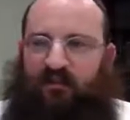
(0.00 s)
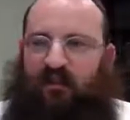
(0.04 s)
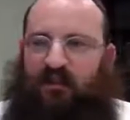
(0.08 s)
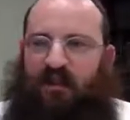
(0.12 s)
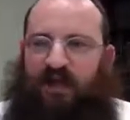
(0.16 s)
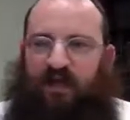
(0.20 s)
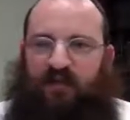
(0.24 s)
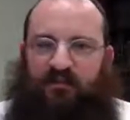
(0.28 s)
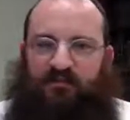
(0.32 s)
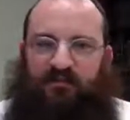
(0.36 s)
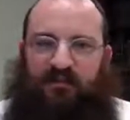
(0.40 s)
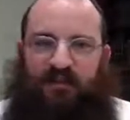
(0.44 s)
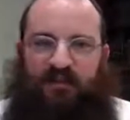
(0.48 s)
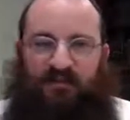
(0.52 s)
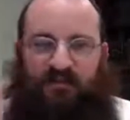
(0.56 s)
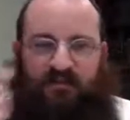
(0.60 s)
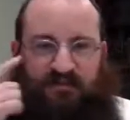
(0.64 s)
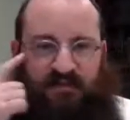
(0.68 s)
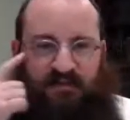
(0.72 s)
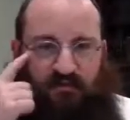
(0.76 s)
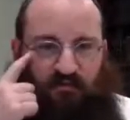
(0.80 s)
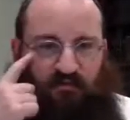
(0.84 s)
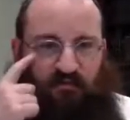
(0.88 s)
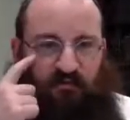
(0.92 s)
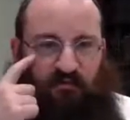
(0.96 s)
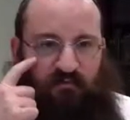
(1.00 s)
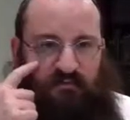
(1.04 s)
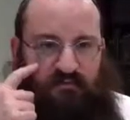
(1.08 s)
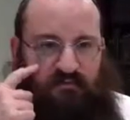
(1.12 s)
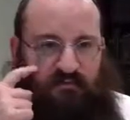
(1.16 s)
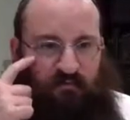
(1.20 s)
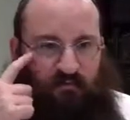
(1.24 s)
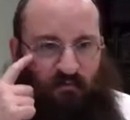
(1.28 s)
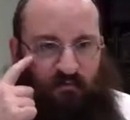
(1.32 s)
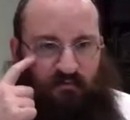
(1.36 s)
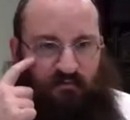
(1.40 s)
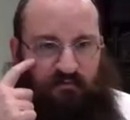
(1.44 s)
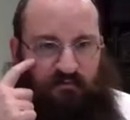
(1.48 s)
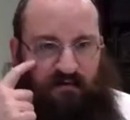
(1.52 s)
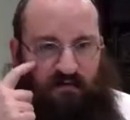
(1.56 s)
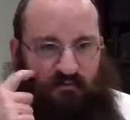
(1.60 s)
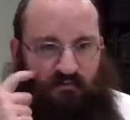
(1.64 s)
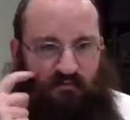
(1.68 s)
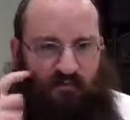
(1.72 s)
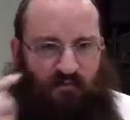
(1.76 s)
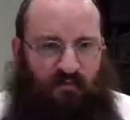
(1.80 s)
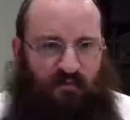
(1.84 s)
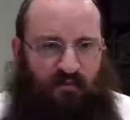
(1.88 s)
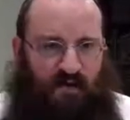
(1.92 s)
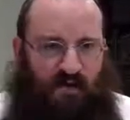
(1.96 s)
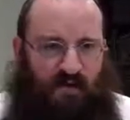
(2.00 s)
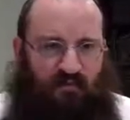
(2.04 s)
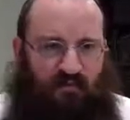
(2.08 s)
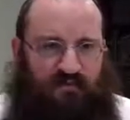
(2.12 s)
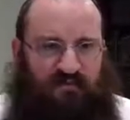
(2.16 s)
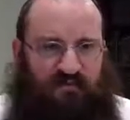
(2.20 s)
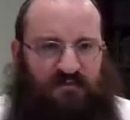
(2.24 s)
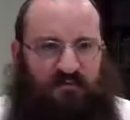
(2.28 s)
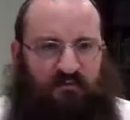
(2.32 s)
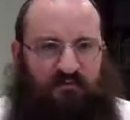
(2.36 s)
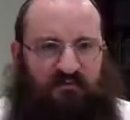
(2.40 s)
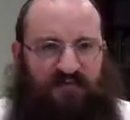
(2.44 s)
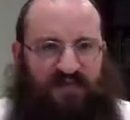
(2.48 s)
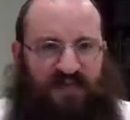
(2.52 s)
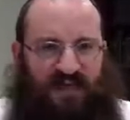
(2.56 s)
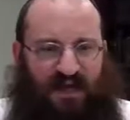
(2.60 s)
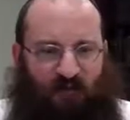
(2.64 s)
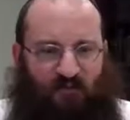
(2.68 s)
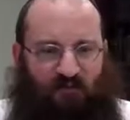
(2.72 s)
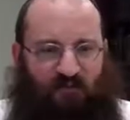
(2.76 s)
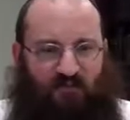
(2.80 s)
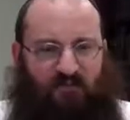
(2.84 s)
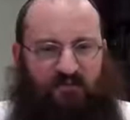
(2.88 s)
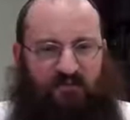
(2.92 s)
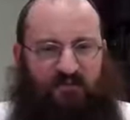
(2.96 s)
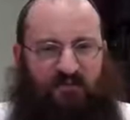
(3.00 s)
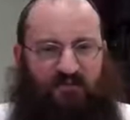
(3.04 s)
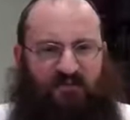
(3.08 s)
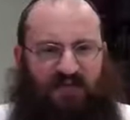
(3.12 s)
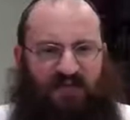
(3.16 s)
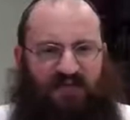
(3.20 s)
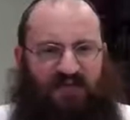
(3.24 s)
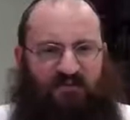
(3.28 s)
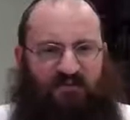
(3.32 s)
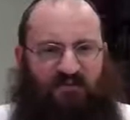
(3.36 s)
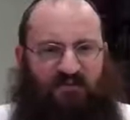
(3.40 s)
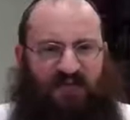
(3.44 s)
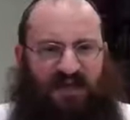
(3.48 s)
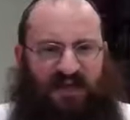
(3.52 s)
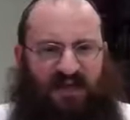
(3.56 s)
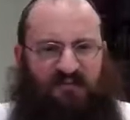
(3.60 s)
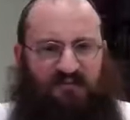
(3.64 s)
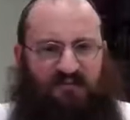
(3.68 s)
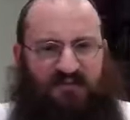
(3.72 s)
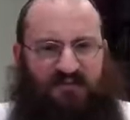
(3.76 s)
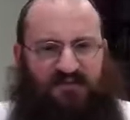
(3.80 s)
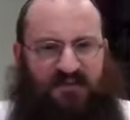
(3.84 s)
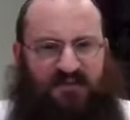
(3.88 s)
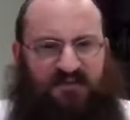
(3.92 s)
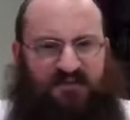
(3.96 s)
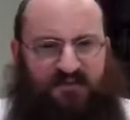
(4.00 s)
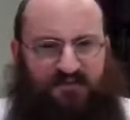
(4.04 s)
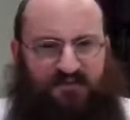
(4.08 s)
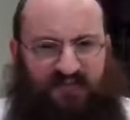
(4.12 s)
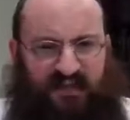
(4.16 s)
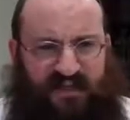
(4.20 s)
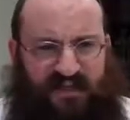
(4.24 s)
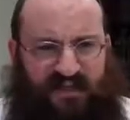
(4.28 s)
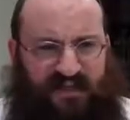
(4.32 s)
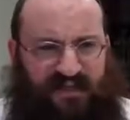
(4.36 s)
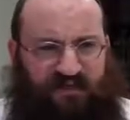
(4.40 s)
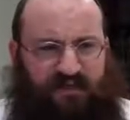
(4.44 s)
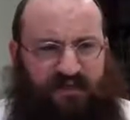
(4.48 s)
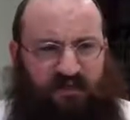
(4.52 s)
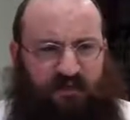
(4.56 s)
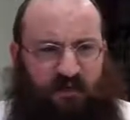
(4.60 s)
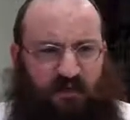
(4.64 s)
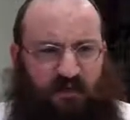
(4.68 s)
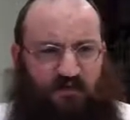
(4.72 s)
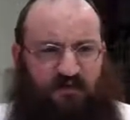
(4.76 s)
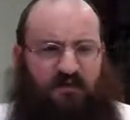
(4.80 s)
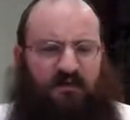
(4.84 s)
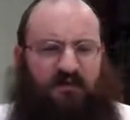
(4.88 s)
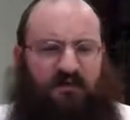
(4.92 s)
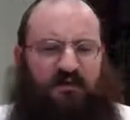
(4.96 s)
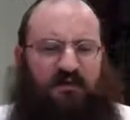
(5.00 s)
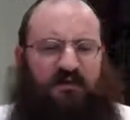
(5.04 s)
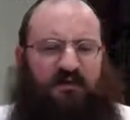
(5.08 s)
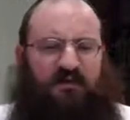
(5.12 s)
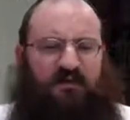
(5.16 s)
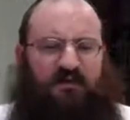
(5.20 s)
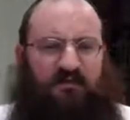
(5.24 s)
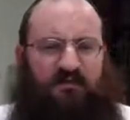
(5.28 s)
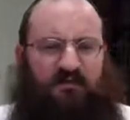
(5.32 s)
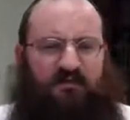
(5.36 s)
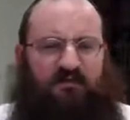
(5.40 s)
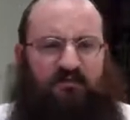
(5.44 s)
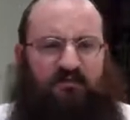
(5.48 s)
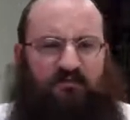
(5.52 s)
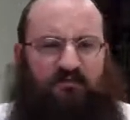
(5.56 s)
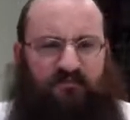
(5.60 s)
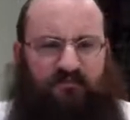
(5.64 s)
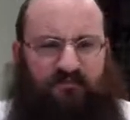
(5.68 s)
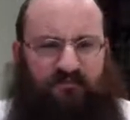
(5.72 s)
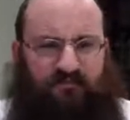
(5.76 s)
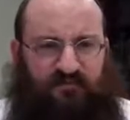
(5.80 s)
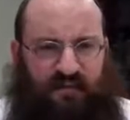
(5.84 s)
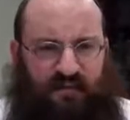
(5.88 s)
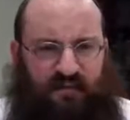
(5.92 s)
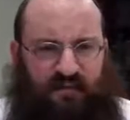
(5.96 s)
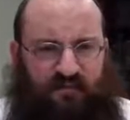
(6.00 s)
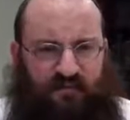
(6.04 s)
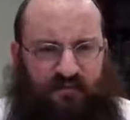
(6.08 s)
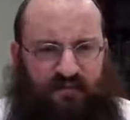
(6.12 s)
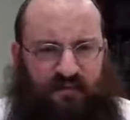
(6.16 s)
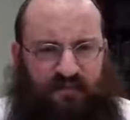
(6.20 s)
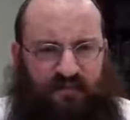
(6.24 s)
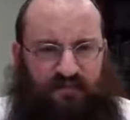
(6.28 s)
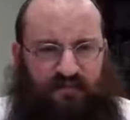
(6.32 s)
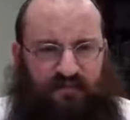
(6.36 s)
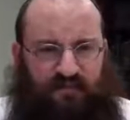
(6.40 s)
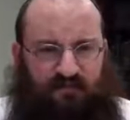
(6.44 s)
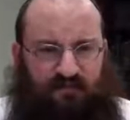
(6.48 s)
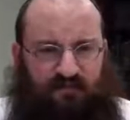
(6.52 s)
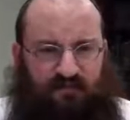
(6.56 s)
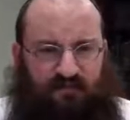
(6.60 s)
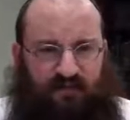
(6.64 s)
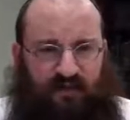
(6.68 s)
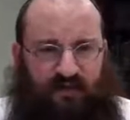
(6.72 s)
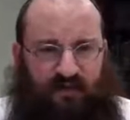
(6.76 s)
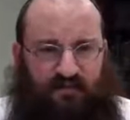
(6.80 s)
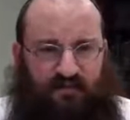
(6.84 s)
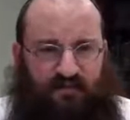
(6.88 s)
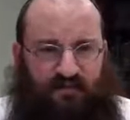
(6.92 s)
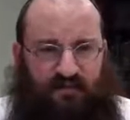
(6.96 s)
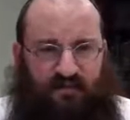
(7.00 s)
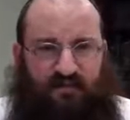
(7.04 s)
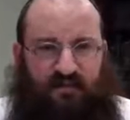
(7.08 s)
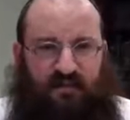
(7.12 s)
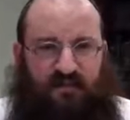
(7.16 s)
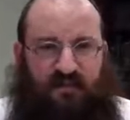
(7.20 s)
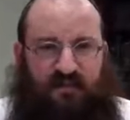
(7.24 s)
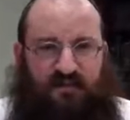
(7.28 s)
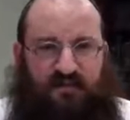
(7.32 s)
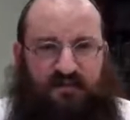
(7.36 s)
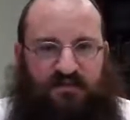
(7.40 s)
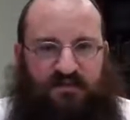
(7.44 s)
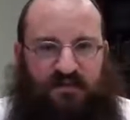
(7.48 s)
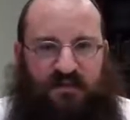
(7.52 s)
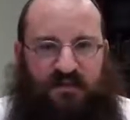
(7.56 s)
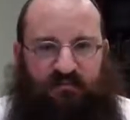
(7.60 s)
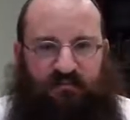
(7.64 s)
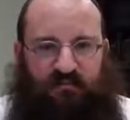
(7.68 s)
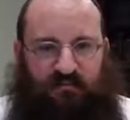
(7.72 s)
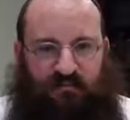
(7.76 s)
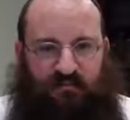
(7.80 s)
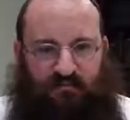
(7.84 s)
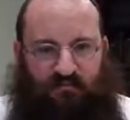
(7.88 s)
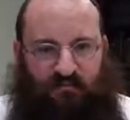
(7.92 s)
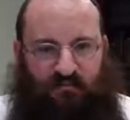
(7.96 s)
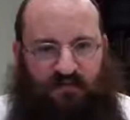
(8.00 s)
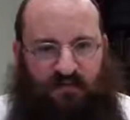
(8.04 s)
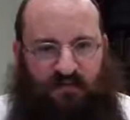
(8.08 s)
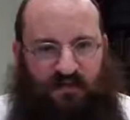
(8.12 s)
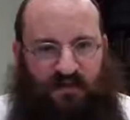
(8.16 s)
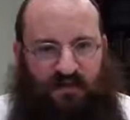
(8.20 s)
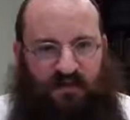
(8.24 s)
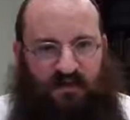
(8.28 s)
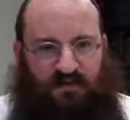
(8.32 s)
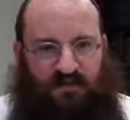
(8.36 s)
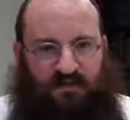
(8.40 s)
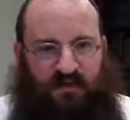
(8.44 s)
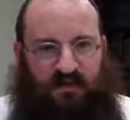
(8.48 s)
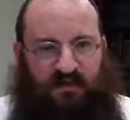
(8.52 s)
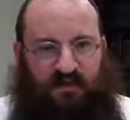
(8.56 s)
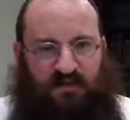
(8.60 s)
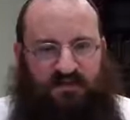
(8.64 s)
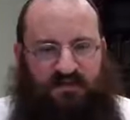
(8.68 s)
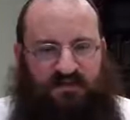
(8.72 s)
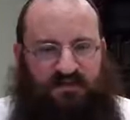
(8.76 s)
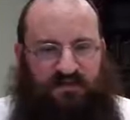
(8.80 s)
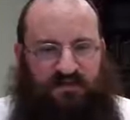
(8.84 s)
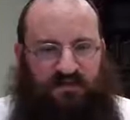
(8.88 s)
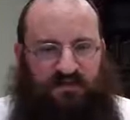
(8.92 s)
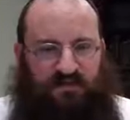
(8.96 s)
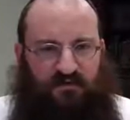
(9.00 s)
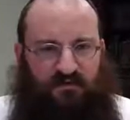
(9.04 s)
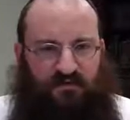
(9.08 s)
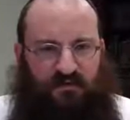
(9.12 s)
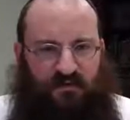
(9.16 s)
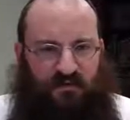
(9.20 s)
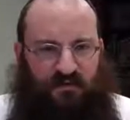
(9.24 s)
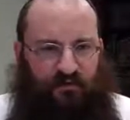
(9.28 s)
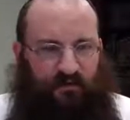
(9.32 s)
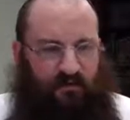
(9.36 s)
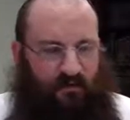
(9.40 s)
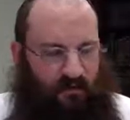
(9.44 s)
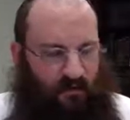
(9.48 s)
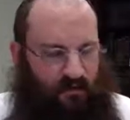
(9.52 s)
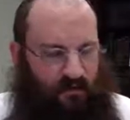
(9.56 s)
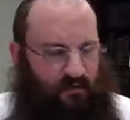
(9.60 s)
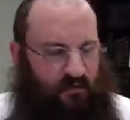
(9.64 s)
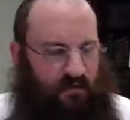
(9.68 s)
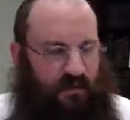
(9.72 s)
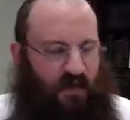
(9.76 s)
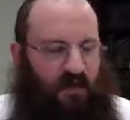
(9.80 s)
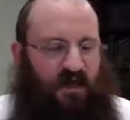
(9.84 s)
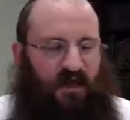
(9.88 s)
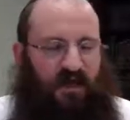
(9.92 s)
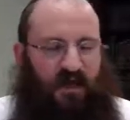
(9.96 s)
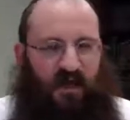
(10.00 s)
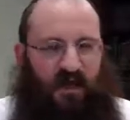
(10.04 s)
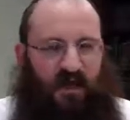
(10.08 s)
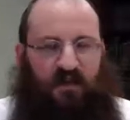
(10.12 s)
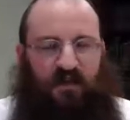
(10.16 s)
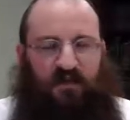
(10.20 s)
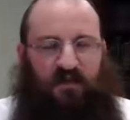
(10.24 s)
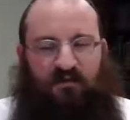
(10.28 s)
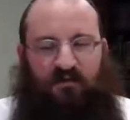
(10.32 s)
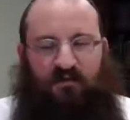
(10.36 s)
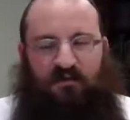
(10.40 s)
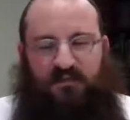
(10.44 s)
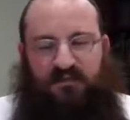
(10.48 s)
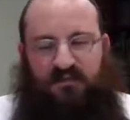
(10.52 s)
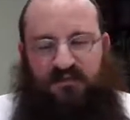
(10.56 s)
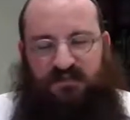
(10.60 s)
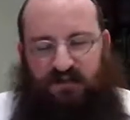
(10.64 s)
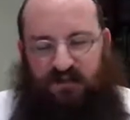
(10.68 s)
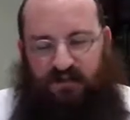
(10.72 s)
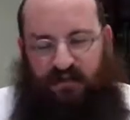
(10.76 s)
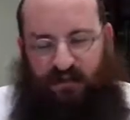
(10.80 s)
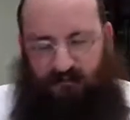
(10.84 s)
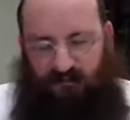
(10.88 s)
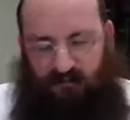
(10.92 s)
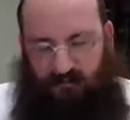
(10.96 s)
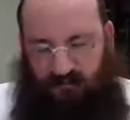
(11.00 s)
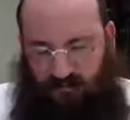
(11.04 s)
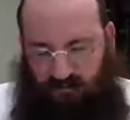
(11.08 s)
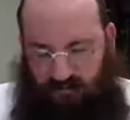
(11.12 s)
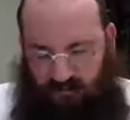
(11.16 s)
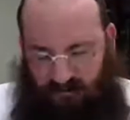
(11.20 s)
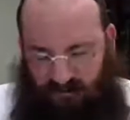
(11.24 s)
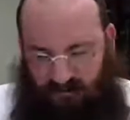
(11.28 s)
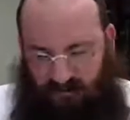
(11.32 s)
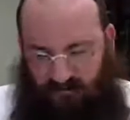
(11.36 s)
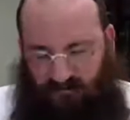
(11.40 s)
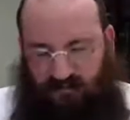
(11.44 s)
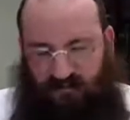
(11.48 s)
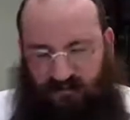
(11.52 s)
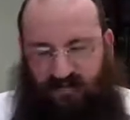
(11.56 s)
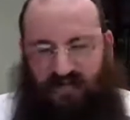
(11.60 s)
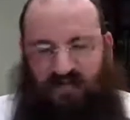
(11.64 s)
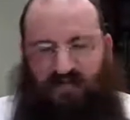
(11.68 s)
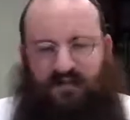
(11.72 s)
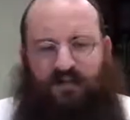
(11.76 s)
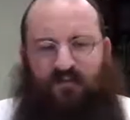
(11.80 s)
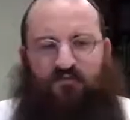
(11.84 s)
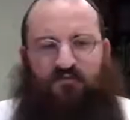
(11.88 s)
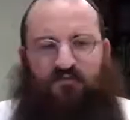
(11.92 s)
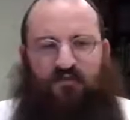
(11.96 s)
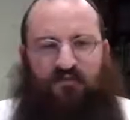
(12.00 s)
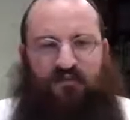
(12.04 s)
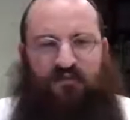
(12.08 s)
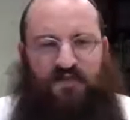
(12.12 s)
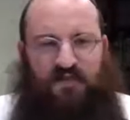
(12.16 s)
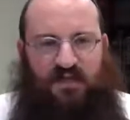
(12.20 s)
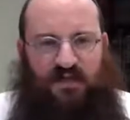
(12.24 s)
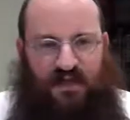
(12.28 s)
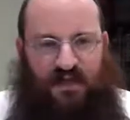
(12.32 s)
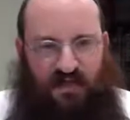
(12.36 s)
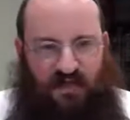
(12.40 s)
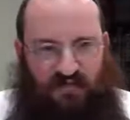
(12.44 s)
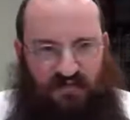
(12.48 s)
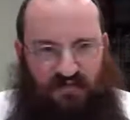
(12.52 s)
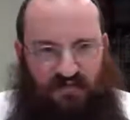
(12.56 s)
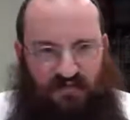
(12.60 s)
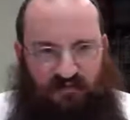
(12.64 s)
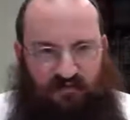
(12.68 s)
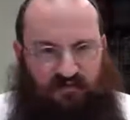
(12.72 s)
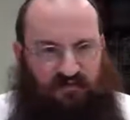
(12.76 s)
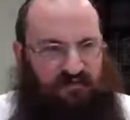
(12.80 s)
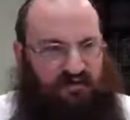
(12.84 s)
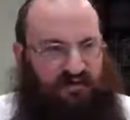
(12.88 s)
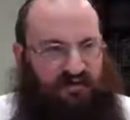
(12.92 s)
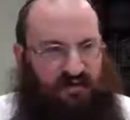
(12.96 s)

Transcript: And because he knew it was cold, he prepared some towels. He put some towels and some blankets on the fireplace overnight so that in the morning they were toasty, warm. And he took his son out to the mikveh and they broke the ice, a thin